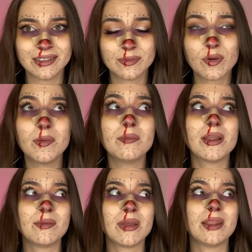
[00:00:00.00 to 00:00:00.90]
Probably
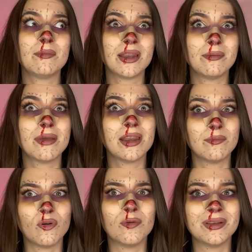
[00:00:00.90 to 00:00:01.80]
many
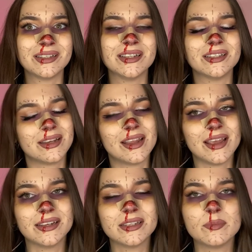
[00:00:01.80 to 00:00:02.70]
more misses than
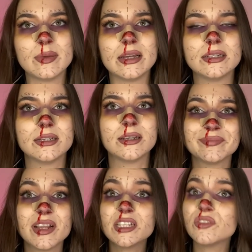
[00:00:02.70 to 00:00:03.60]
hits, but
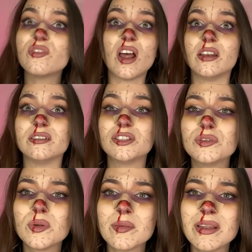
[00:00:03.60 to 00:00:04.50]
it's fun. Do you know
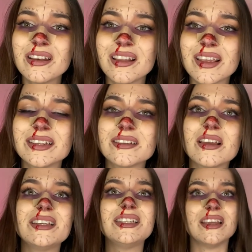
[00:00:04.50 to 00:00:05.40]
what I mean? Like, it's an
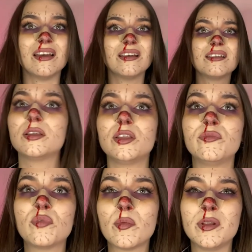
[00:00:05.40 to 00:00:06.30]
idea. You've
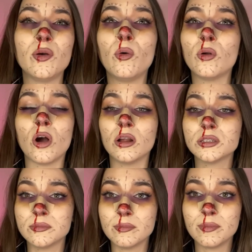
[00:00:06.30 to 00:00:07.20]
probably all got
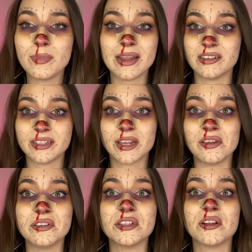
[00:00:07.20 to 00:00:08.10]
better
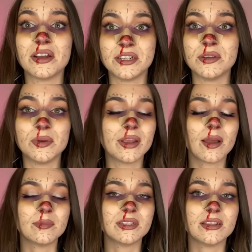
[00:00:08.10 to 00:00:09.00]
skills than I do when it
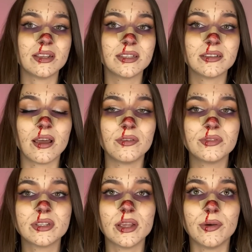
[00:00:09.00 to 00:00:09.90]
comes to this stuff.
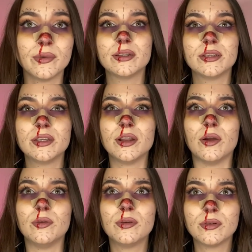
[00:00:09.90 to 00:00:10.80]
So, you know,
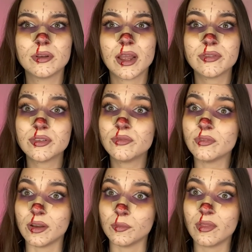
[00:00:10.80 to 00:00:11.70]
have some
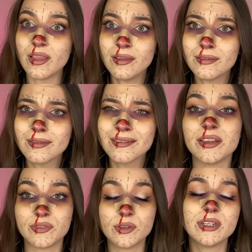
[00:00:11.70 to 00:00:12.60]
fun with it.
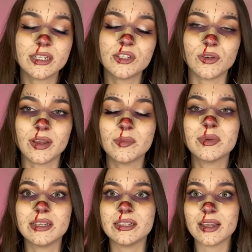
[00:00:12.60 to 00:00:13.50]
If you did enjoy,
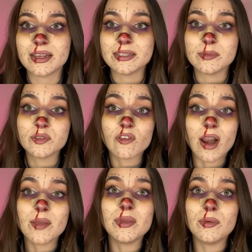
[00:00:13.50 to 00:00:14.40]
please like and
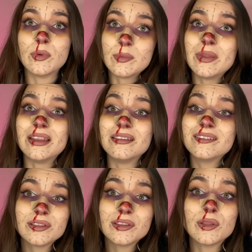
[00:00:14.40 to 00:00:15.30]
subscribe. It would mean
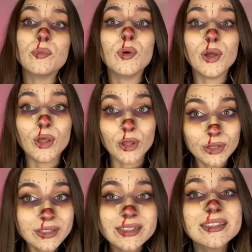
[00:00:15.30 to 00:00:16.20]
the
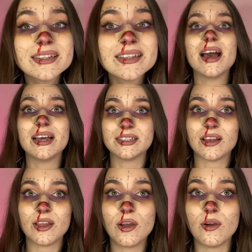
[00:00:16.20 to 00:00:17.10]
world. And I
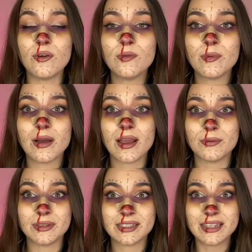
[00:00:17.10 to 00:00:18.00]
hope I
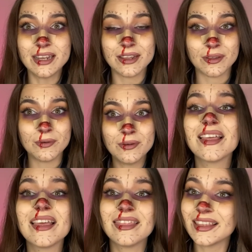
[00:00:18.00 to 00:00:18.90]
will see you
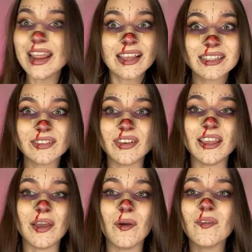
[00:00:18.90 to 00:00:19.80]
in the next
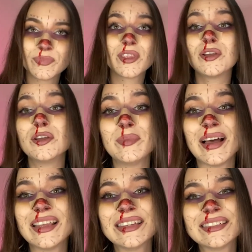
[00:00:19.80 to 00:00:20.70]
video. Goodbye.